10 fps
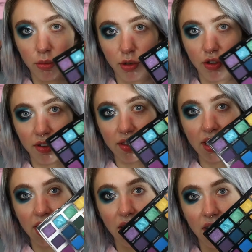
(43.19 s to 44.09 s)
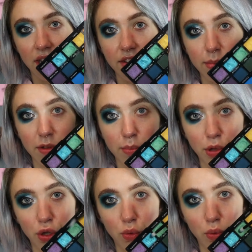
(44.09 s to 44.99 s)
which is the deepest
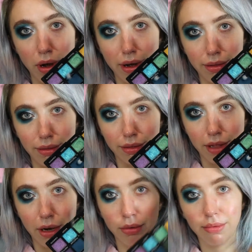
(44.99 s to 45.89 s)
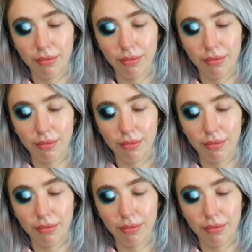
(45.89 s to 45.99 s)
blue right there.